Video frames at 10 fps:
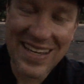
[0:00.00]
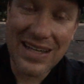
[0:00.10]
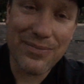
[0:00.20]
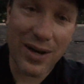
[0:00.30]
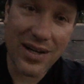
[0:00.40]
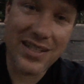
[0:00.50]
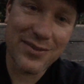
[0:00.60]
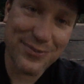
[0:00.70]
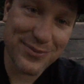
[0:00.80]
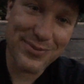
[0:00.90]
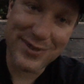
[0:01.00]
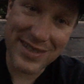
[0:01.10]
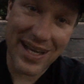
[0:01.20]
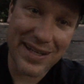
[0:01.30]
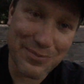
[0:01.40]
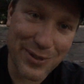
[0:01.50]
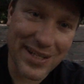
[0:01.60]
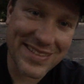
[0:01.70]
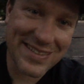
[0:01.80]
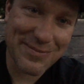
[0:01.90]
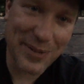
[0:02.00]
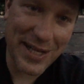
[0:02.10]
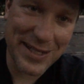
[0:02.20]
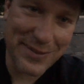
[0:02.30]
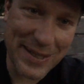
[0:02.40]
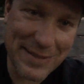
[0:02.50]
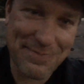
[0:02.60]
Marty was not impressed, but anyway,